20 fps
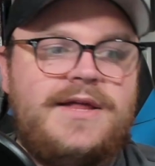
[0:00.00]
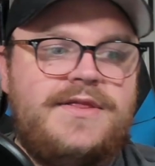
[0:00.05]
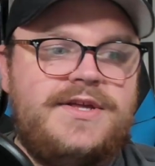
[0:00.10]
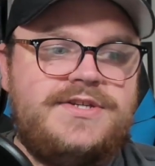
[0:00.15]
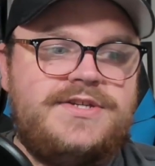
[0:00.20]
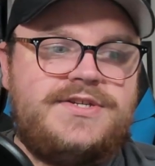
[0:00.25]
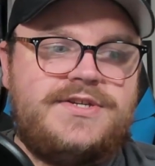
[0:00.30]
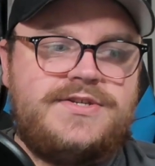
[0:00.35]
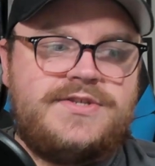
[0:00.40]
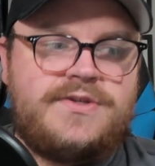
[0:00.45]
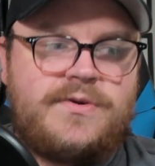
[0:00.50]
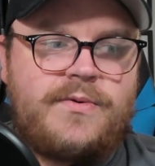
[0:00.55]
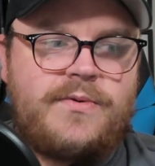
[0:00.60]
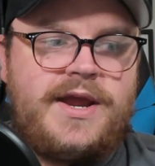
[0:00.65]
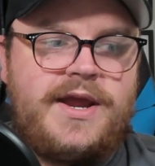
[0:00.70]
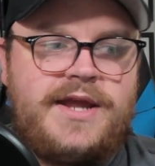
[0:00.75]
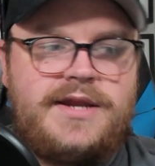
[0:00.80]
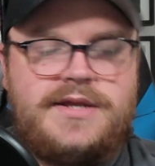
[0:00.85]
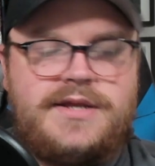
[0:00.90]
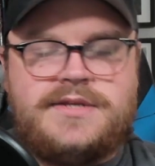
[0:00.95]
This is
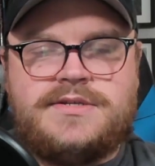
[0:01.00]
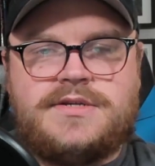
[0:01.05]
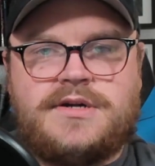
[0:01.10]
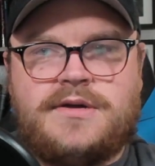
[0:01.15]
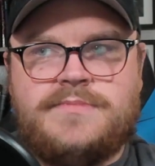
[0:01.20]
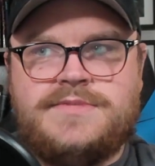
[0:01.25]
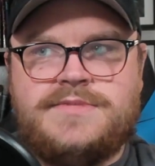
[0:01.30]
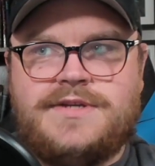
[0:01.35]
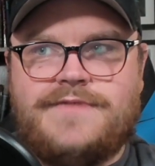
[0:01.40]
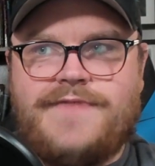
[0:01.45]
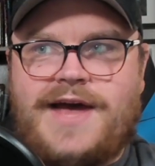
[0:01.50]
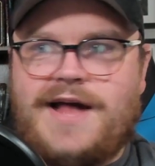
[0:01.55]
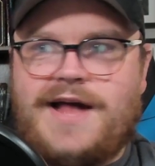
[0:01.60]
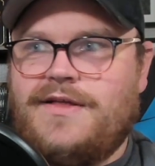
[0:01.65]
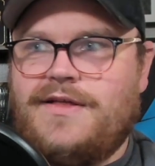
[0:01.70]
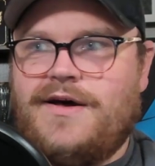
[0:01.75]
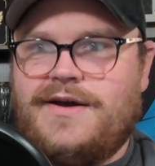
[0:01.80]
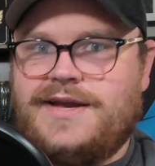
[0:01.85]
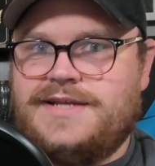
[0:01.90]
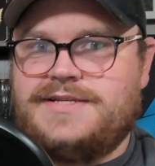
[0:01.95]
great in terms of how
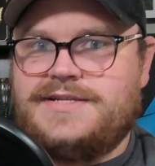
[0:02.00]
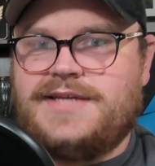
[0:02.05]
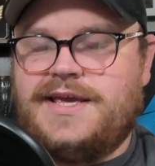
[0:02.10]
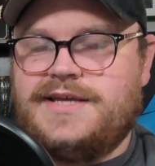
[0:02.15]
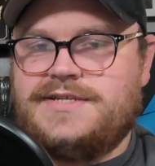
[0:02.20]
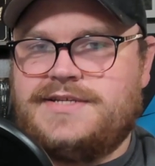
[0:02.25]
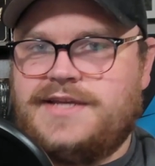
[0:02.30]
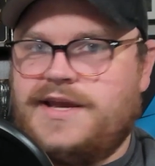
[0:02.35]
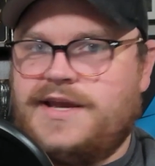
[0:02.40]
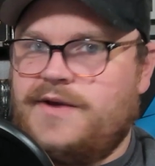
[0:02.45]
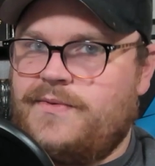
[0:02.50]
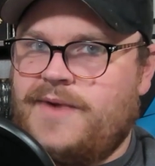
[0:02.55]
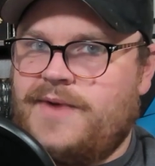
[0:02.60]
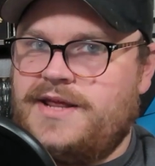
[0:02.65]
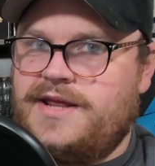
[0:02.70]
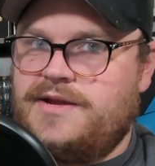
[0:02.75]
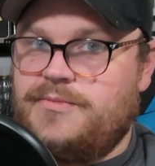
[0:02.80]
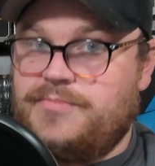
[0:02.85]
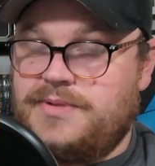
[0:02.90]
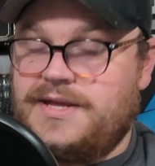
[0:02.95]
long it takes to get
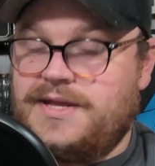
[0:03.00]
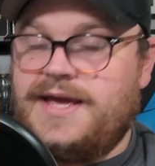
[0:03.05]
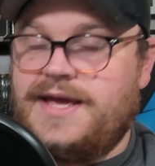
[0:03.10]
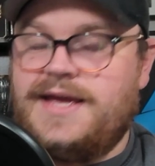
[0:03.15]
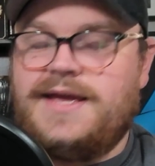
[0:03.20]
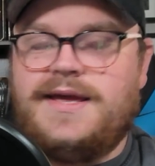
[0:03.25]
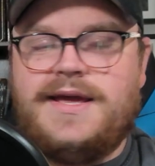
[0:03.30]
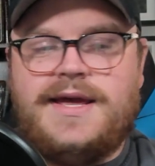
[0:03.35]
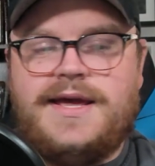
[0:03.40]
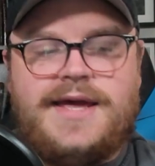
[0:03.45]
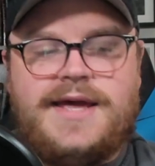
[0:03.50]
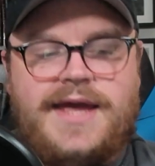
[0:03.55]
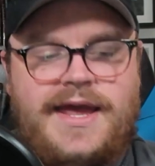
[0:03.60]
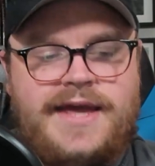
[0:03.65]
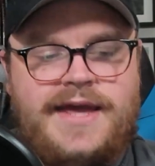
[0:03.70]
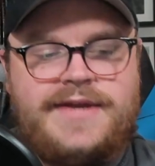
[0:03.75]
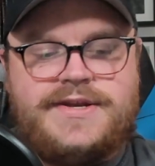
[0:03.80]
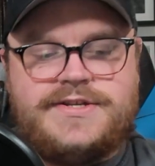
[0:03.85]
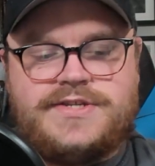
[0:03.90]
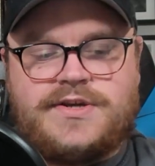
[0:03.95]
ready to play,
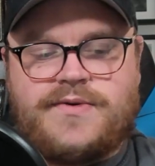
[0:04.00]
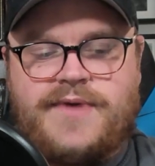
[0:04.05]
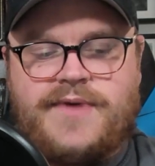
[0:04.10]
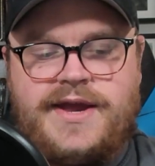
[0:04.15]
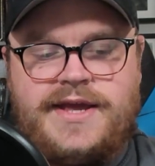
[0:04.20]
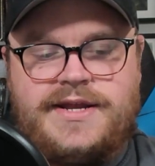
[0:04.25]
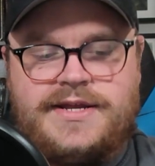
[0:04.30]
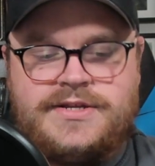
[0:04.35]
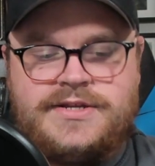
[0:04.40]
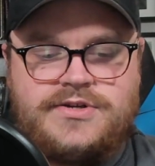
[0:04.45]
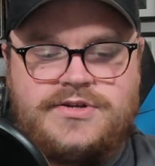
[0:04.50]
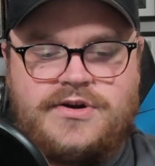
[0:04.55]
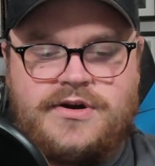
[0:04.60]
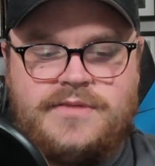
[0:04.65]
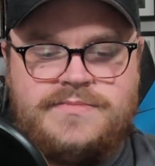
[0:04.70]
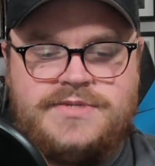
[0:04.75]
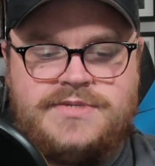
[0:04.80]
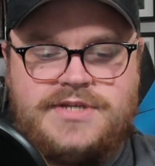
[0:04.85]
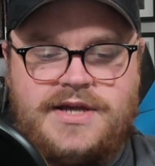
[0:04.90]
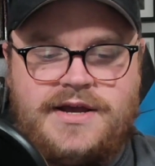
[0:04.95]
and it's great in
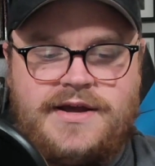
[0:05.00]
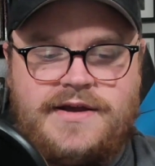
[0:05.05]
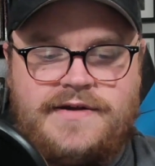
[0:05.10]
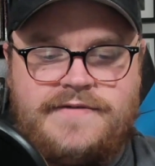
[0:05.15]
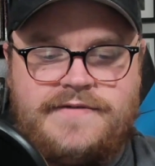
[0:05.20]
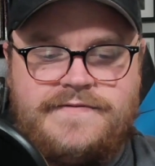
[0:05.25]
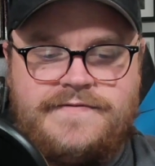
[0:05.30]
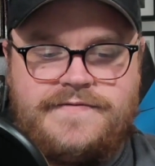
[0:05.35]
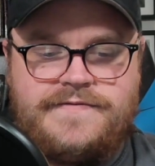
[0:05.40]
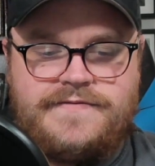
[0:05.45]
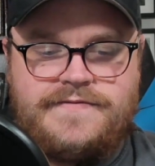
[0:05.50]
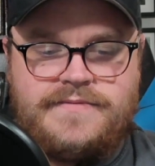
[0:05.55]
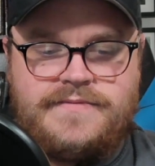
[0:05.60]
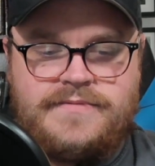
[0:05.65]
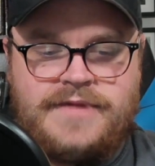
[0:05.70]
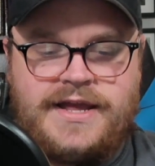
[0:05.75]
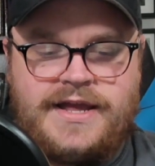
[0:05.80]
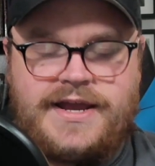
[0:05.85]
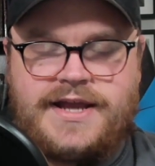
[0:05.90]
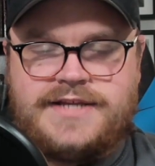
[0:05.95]
terms of,
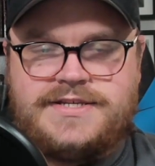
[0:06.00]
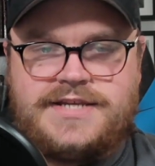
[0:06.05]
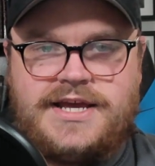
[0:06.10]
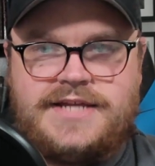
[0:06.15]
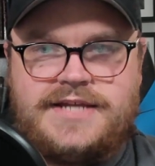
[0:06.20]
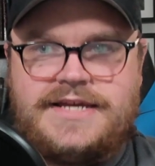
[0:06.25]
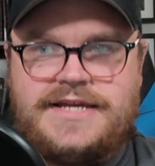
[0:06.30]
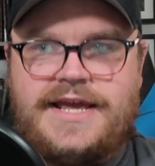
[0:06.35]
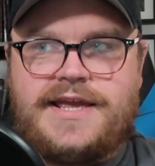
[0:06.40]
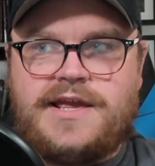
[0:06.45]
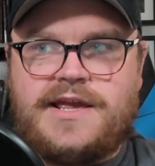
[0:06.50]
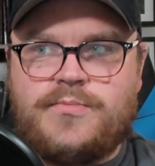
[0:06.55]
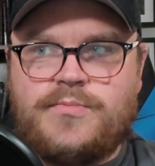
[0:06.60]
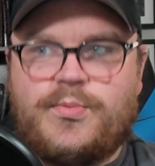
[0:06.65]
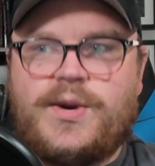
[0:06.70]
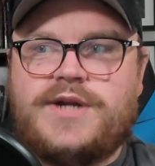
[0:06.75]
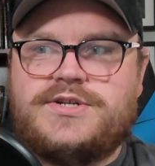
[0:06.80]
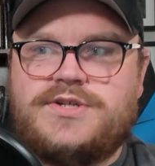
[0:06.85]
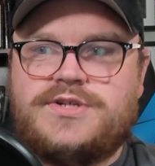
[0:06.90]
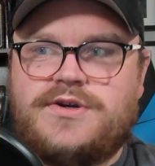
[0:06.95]
like I said, taking
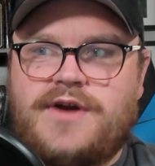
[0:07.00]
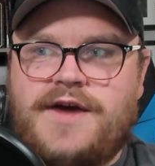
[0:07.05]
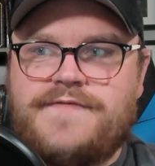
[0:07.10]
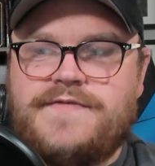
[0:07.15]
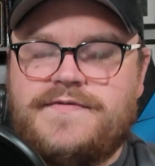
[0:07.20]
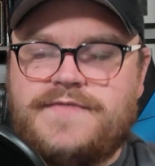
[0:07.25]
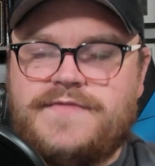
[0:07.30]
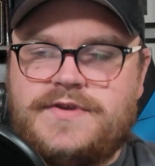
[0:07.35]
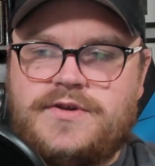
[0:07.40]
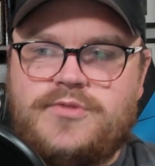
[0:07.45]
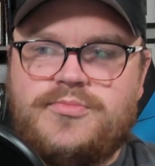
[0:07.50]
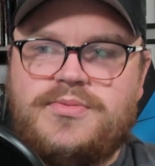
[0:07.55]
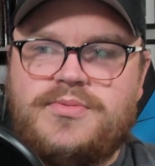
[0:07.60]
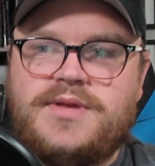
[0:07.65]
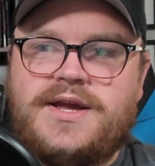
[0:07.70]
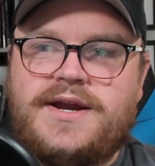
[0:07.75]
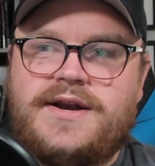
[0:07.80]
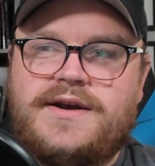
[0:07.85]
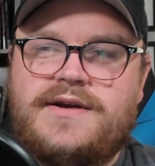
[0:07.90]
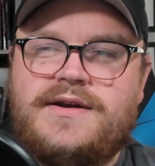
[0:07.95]
pressure off of a new
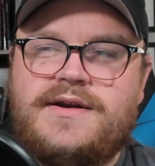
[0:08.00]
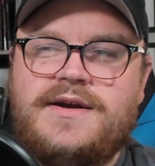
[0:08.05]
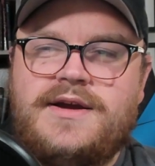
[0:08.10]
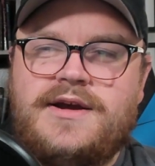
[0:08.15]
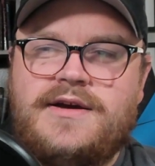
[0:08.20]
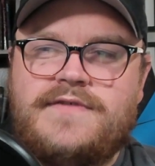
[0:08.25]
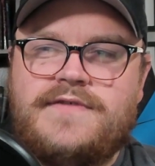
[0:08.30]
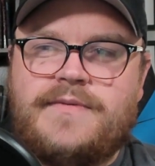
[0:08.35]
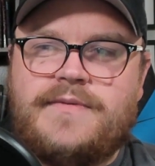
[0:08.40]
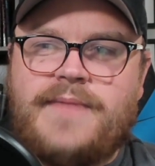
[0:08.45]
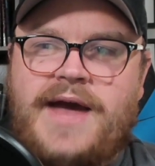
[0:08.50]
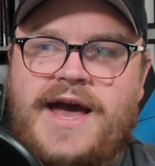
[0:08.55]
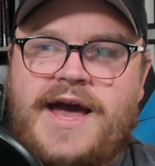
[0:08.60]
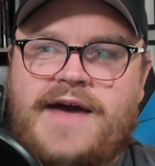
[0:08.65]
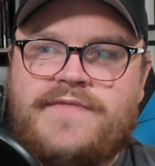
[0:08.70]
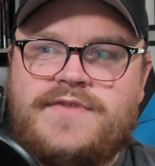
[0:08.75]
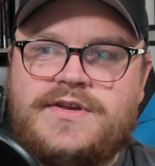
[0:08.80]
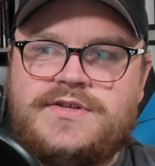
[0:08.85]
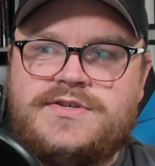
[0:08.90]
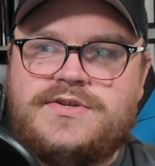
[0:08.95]
player from
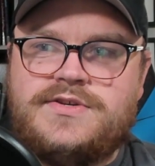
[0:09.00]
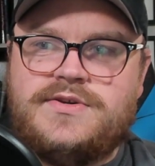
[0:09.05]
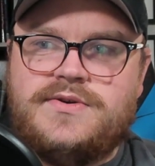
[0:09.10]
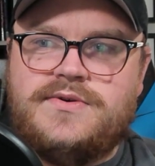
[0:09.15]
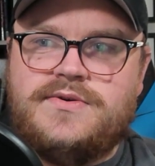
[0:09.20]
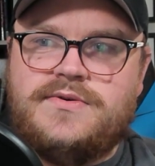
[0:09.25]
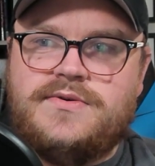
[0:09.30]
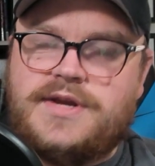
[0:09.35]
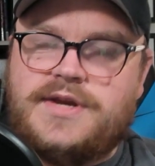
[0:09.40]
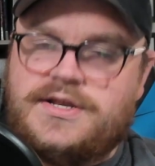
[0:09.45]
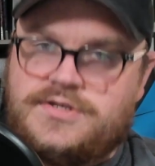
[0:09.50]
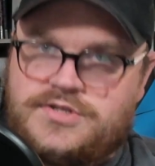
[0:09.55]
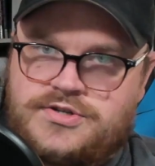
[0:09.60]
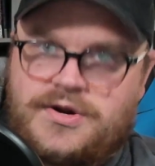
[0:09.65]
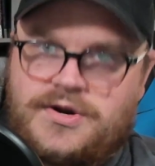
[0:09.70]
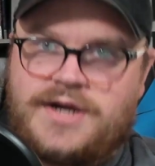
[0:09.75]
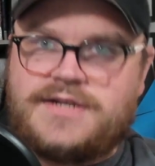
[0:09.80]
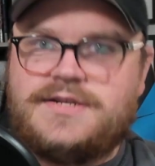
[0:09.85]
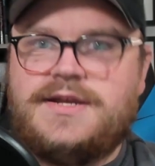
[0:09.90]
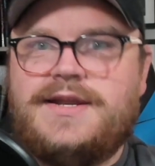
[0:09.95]
having to
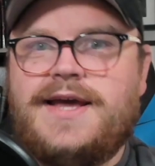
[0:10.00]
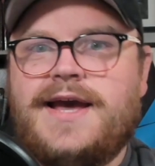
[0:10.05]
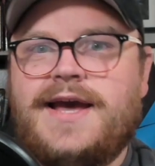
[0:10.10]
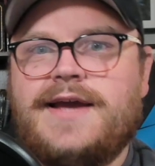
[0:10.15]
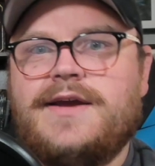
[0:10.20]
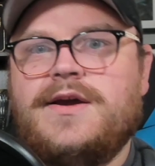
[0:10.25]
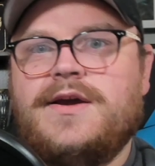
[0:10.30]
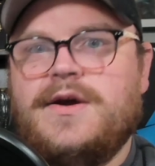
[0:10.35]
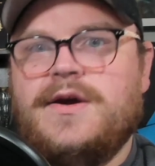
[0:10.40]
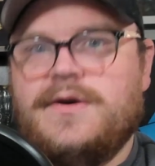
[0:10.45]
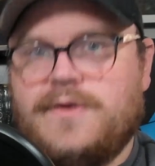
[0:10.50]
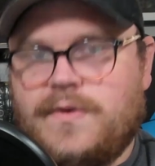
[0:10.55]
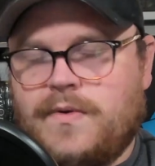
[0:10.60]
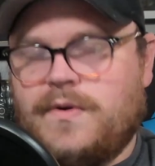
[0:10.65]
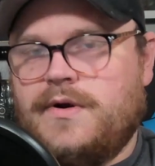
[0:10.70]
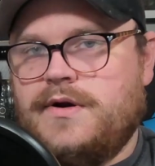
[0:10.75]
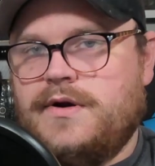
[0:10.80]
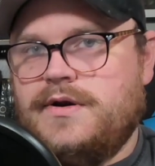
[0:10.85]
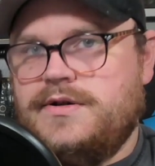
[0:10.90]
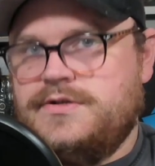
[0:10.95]
construct a deck
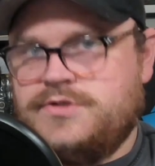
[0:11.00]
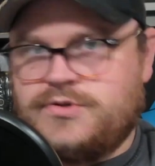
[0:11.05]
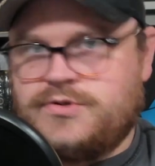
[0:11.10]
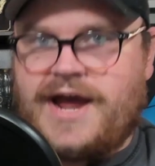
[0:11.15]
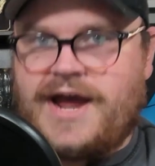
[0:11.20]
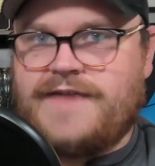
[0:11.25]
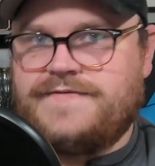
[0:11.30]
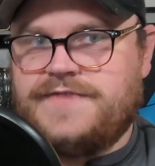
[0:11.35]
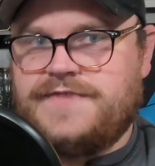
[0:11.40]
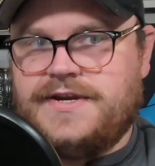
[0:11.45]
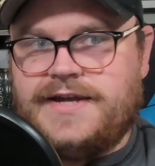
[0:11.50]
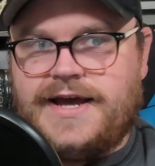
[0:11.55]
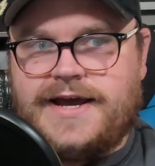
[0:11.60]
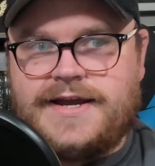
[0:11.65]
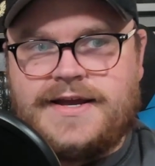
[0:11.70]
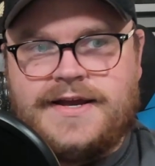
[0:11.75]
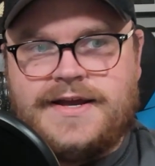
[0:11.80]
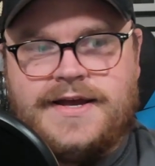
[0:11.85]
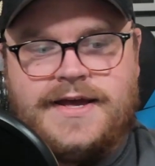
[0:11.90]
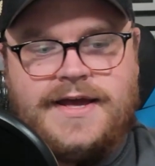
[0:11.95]
or draft a
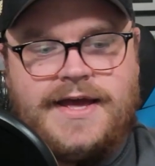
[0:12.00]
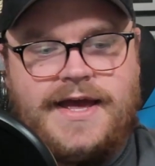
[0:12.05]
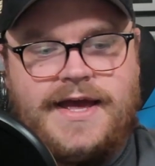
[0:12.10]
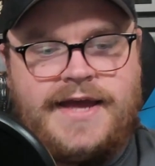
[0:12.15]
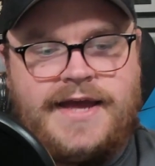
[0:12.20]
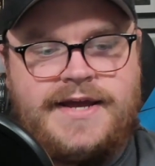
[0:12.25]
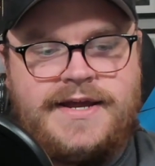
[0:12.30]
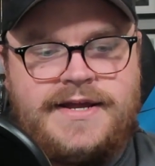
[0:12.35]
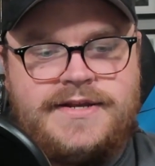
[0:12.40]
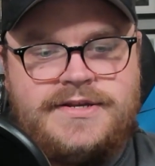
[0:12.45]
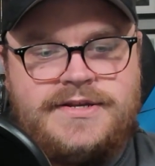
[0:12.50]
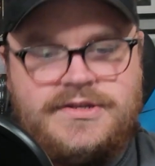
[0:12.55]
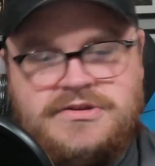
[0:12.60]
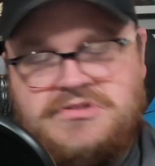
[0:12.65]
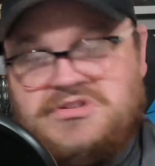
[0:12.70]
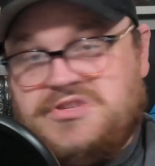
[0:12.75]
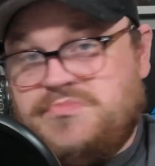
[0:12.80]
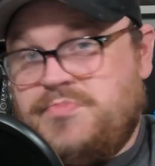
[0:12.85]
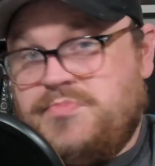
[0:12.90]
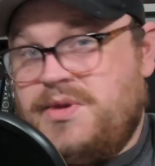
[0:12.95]
deck and you
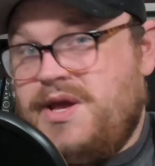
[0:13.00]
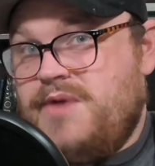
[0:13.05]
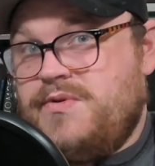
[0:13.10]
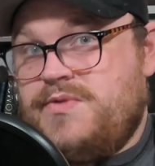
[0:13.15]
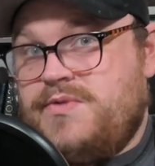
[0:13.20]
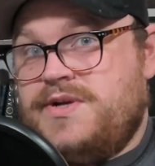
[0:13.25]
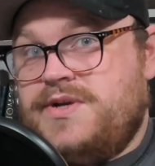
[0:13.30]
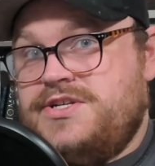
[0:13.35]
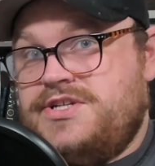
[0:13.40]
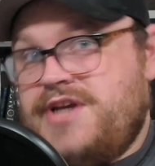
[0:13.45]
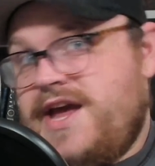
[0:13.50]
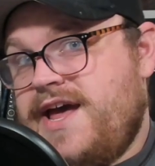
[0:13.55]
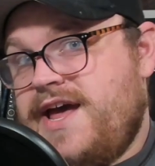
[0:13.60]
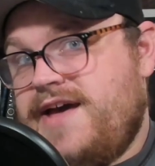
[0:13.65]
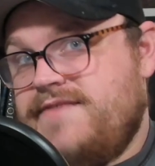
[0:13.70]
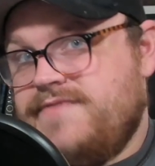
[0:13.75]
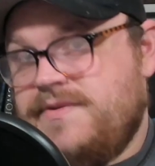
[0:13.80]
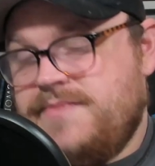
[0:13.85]
just play with what you have.